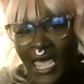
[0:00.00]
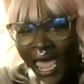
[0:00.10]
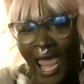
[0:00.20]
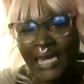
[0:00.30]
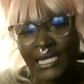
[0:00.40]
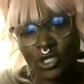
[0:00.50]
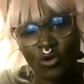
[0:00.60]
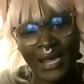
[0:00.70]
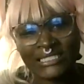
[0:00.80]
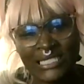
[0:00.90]
Ain't it
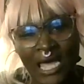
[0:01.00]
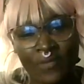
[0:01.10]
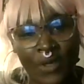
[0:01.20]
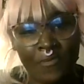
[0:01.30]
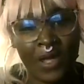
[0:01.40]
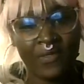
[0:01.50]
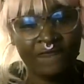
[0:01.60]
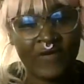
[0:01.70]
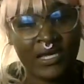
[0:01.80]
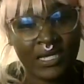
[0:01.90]
crazy how the
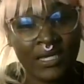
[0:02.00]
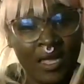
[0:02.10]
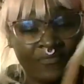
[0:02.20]
motherfucker